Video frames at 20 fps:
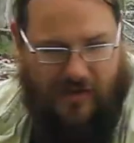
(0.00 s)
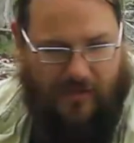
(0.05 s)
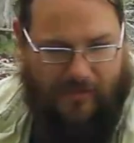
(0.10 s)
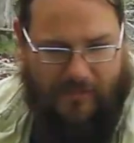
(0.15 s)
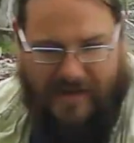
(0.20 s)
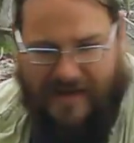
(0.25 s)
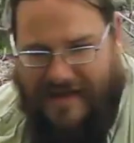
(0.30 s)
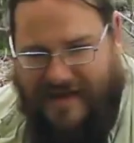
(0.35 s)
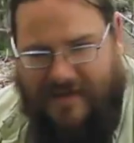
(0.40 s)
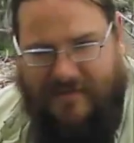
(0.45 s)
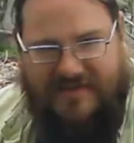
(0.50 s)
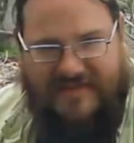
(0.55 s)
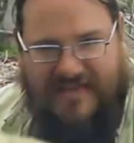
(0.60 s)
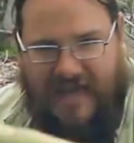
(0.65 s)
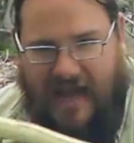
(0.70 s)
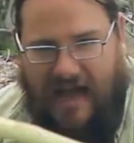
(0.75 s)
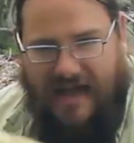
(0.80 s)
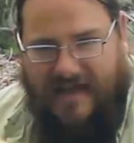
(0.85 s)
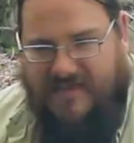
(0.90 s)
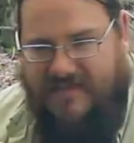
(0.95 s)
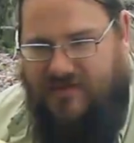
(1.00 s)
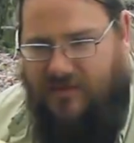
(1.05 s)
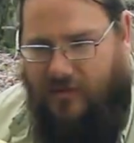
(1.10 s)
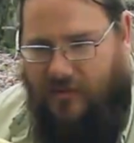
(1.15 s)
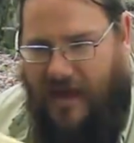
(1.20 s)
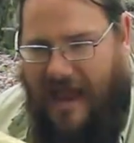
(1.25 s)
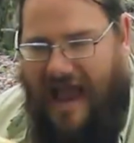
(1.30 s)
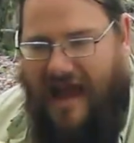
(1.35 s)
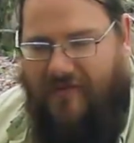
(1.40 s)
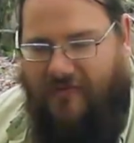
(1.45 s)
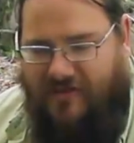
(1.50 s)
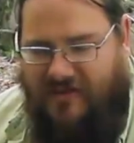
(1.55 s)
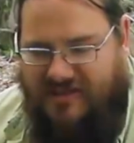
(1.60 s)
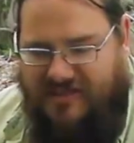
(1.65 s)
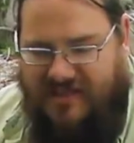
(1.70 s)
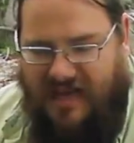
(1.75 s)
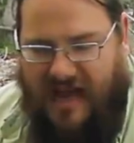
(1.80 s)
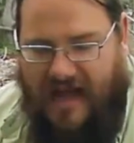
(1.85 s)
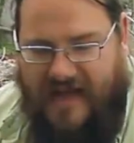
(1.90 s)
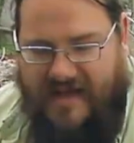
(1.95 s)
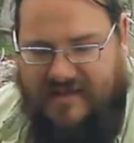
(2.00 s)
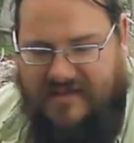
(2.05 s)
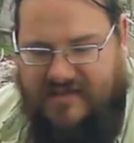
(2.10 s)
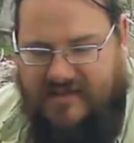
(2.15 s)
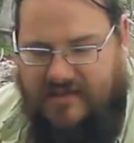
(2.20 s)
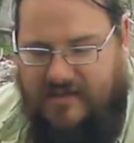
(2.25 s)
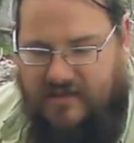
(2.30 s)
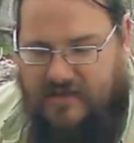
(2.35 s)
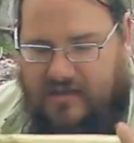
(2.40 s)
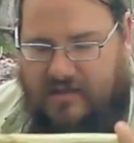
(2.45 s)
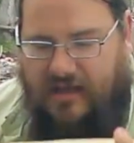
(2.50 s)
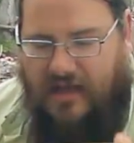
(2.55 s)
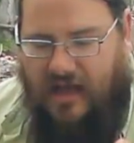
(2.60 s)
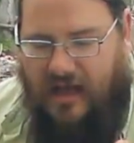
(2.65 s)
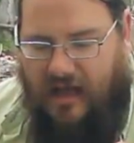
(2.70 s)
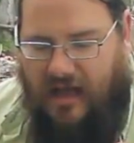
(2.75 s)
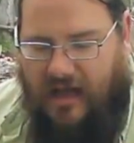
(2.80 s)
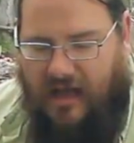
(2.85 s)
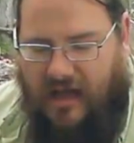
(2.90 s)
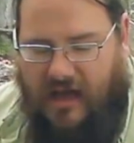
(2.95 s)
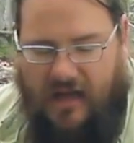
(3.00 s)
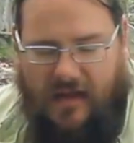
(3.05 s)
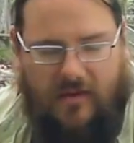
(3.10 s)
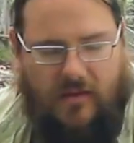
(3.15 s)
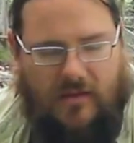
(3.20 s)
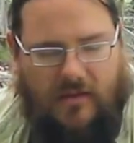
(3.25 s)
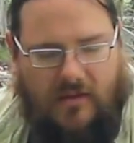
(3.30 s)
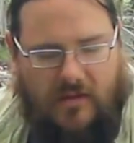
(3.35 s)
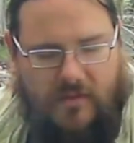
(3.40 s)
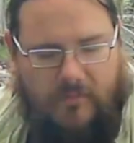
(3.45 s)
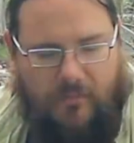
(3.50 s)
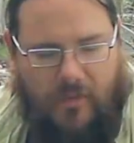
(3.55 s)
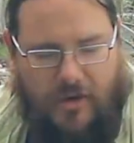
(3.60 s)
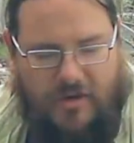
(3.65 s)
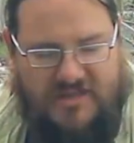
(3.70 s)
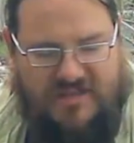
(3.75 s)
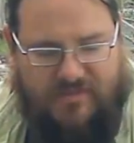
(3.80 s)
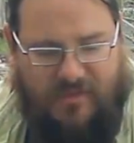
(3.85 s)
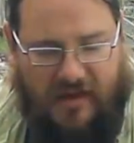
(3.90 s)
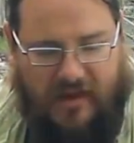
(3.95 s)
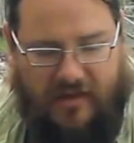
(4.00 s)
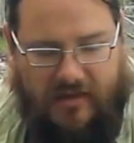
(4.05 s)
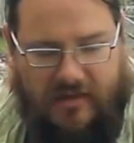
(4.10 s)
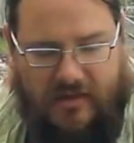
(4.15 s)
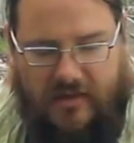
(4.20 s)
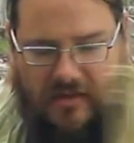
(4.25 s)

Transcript: a medium-sized or average-sized bark spud.